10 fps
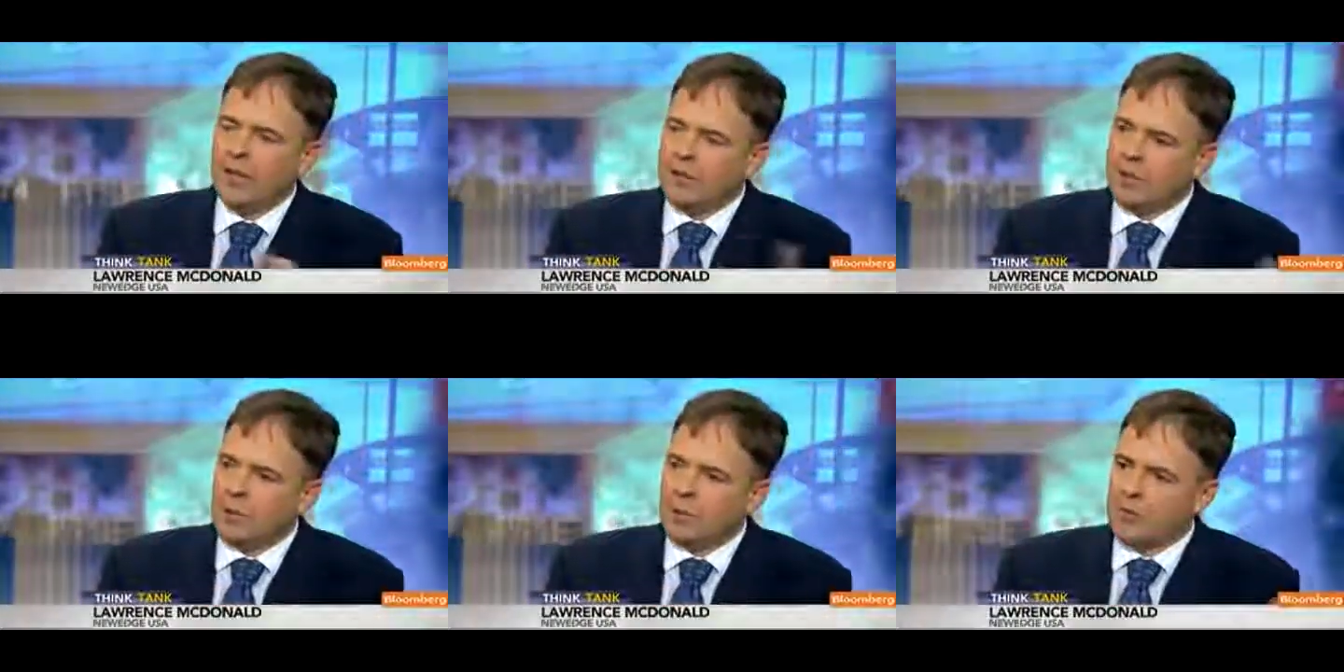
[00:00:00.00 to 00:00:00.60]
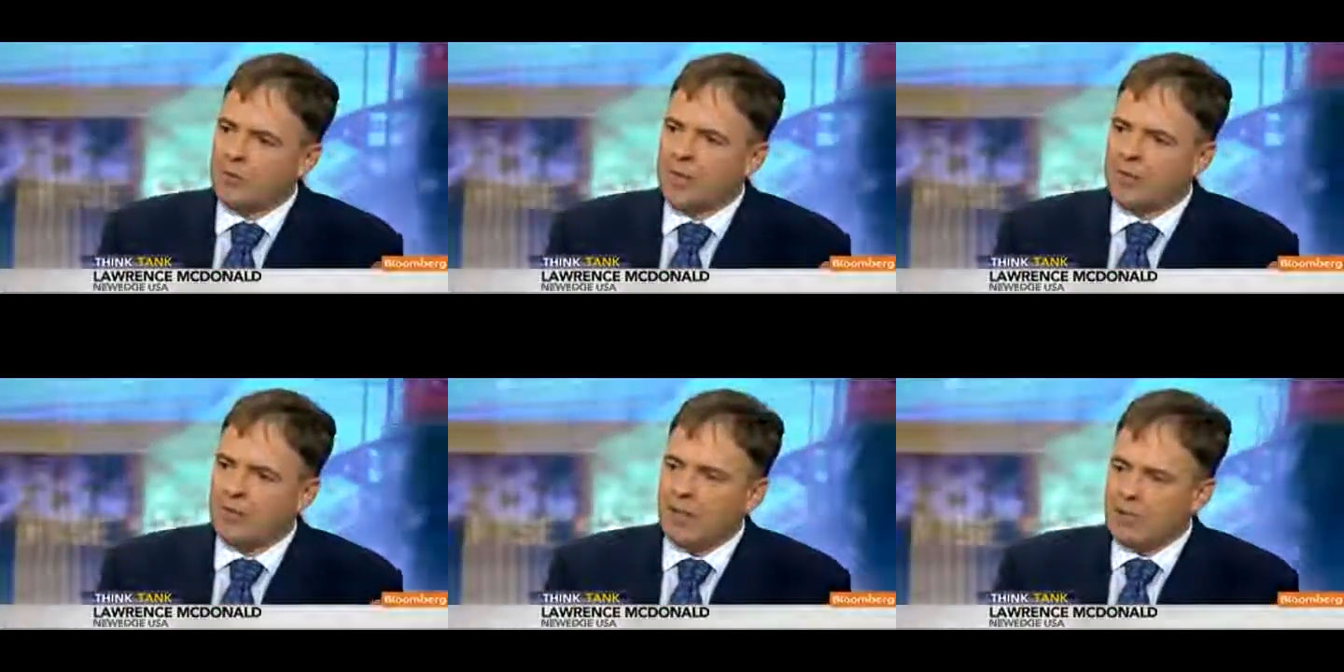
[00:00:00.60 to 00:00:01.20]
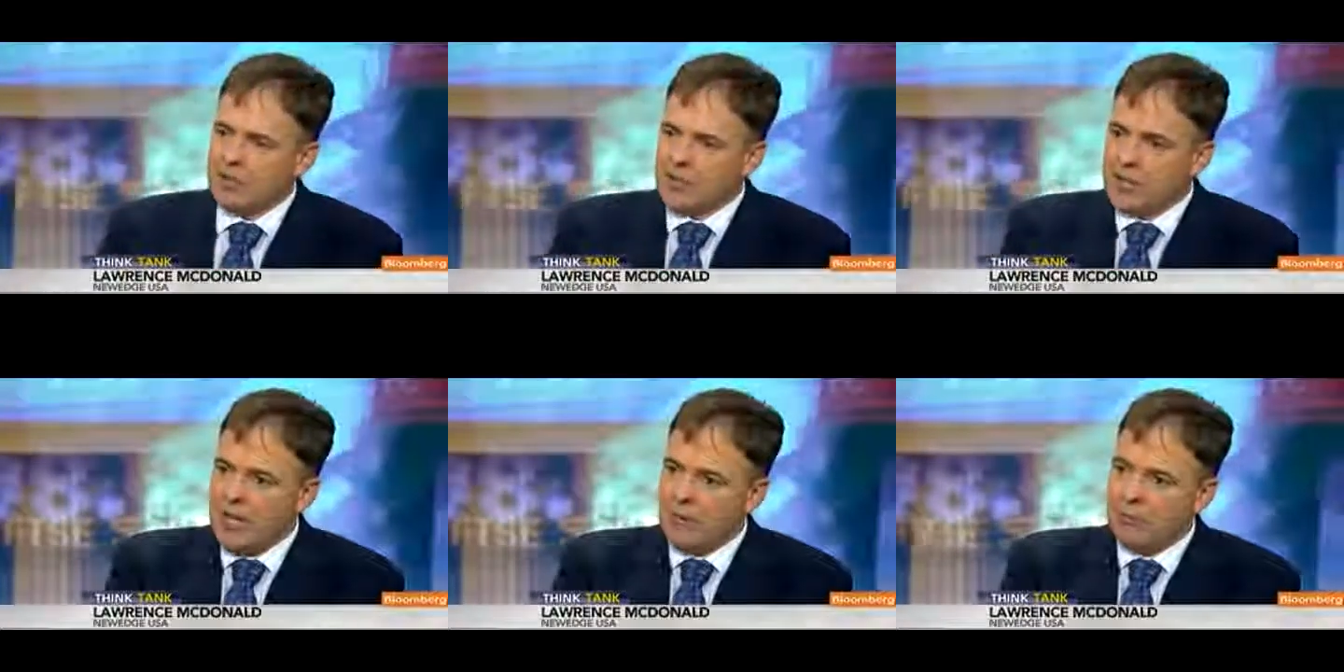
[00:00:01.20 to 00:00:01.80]
In the summer of 2008,
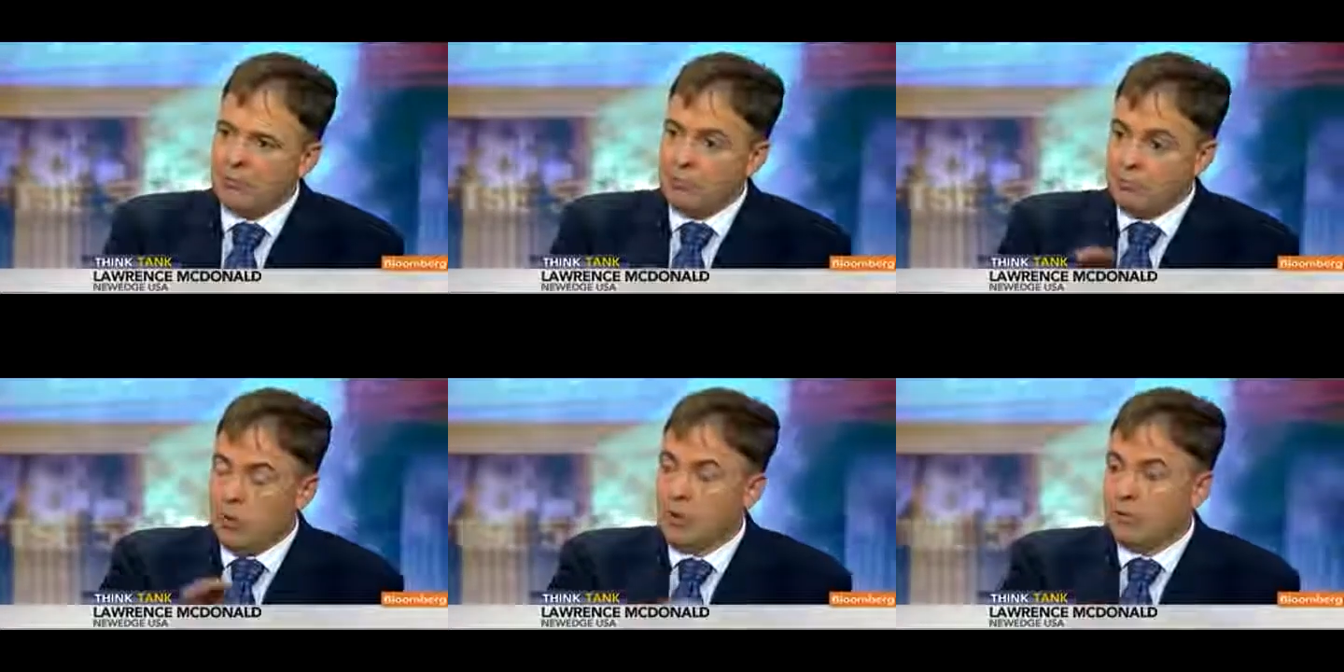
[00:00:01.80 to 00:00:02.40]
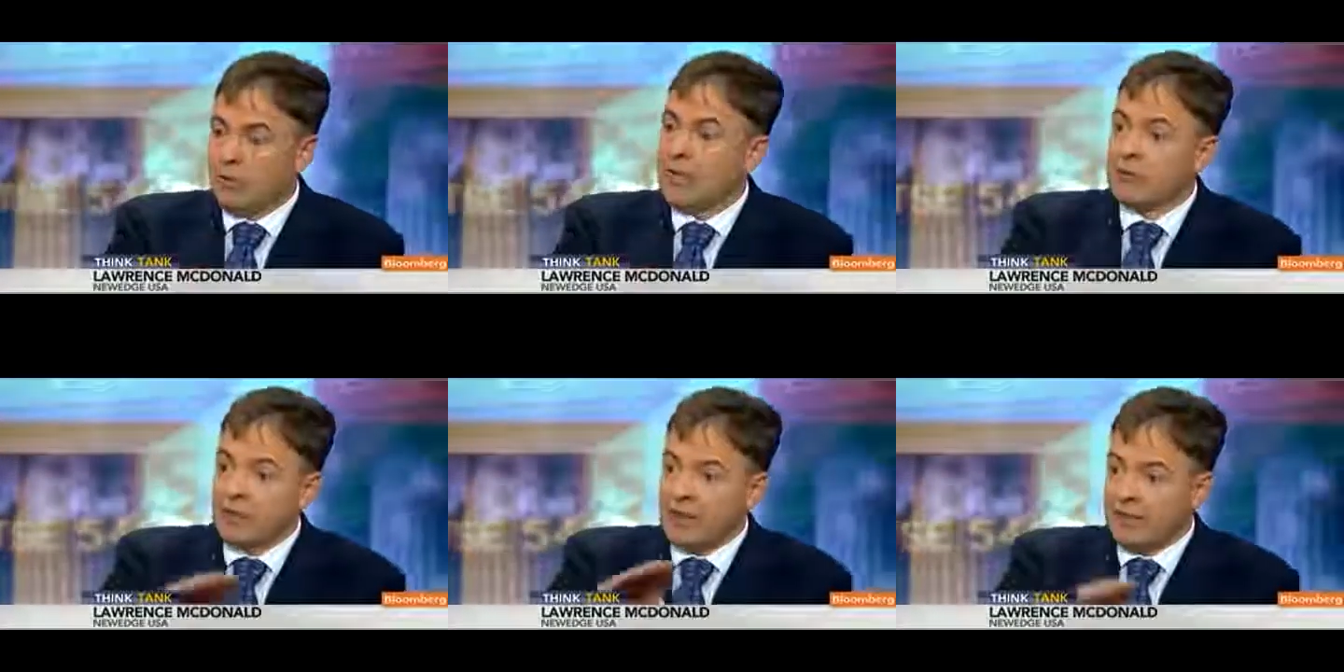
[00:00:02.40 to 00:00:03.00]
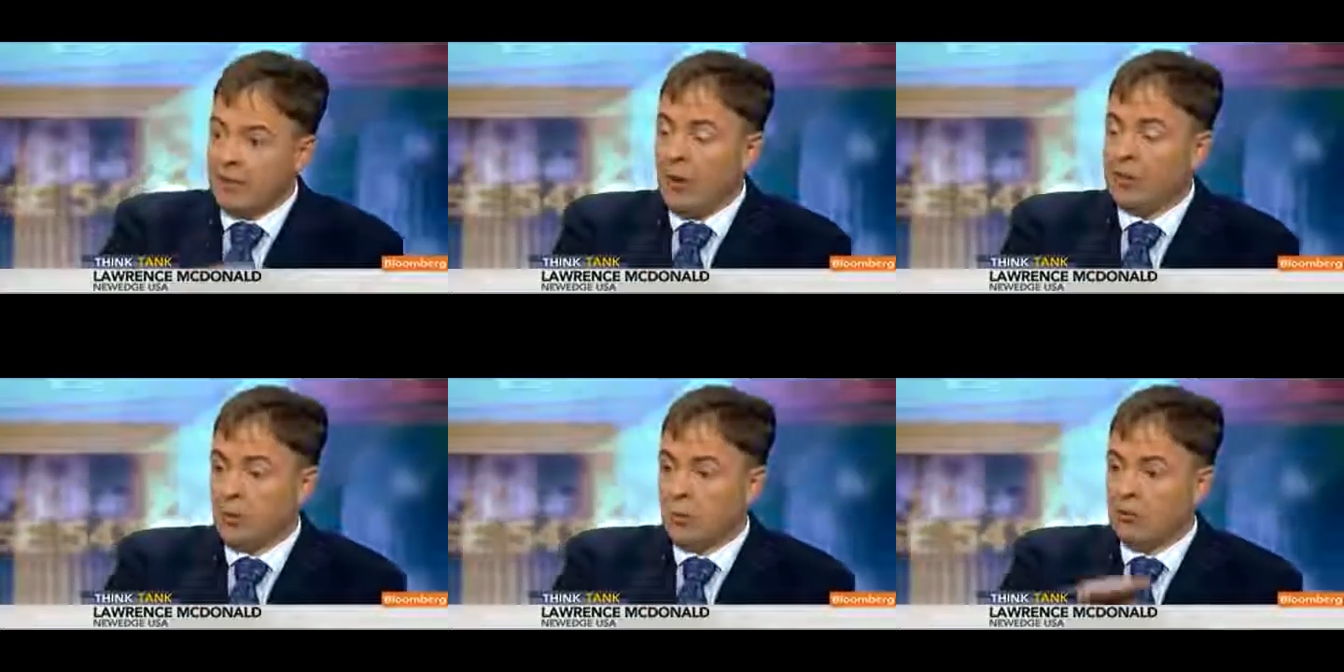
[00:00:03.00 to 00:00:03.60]
Trichet wanted to raise rates. They
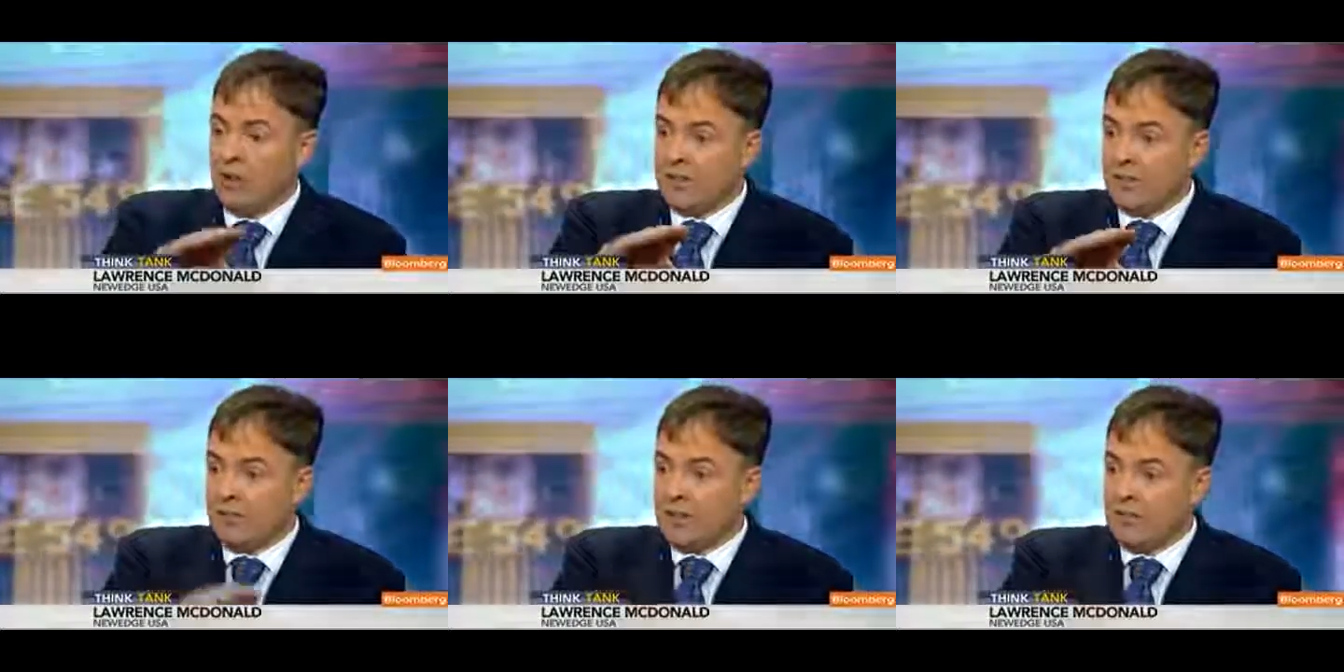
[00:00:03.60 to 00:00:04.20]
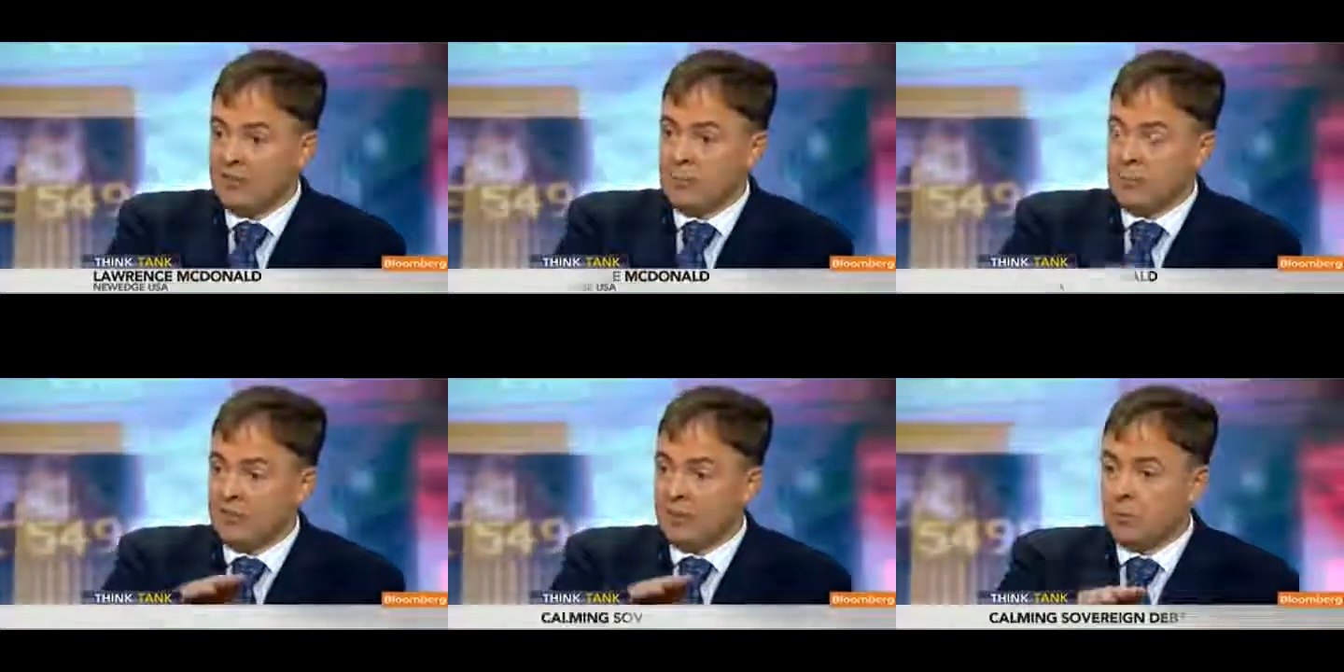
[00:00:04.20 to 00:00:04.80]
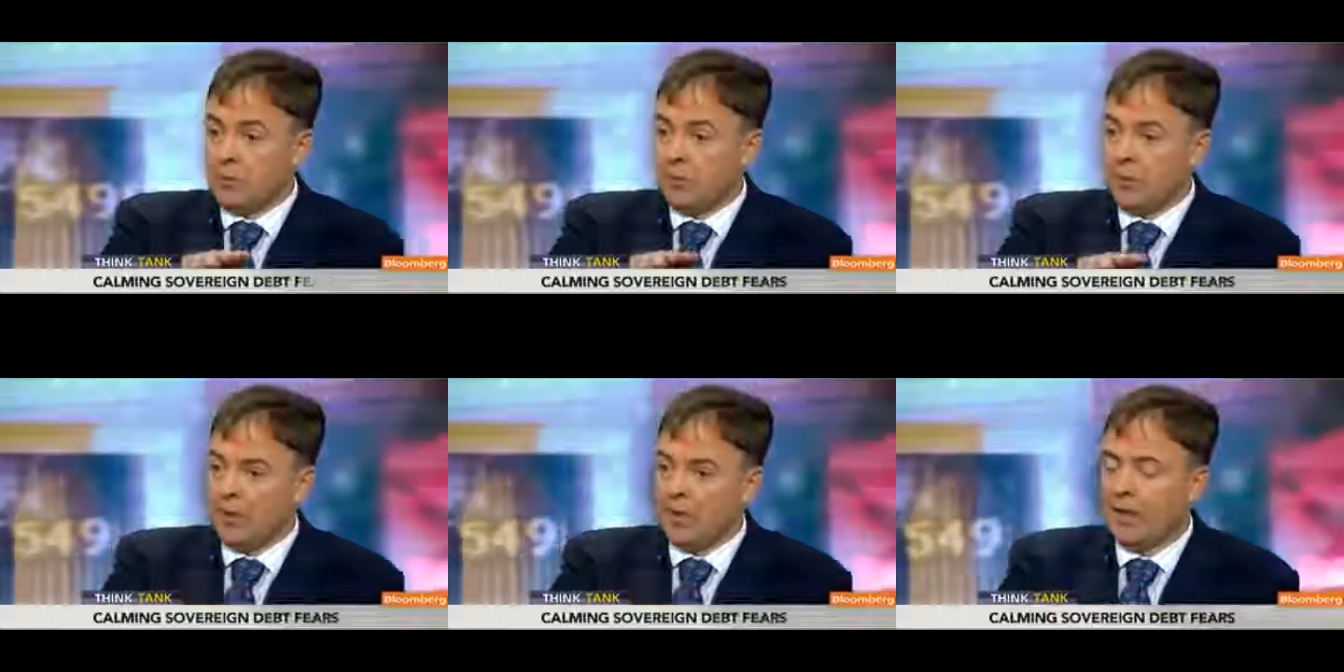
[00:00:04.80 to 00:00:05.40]
actually were raising rates in the spring, summer of
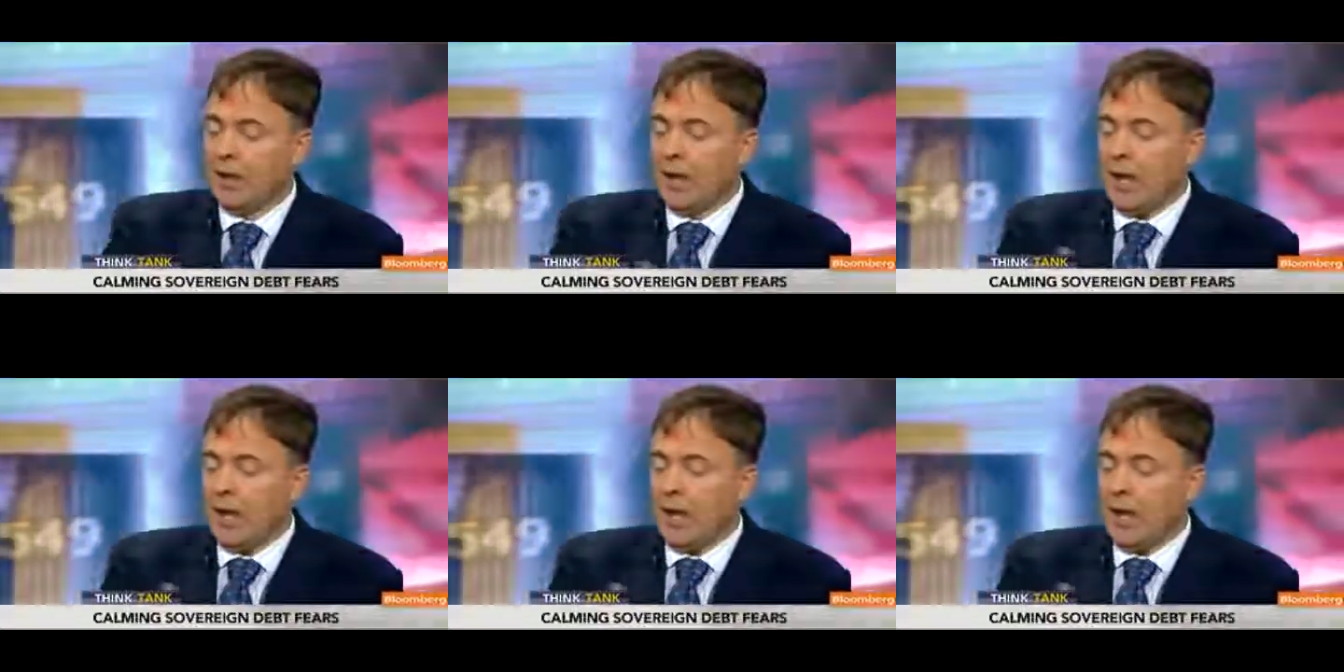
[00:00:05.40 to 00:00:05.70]
08.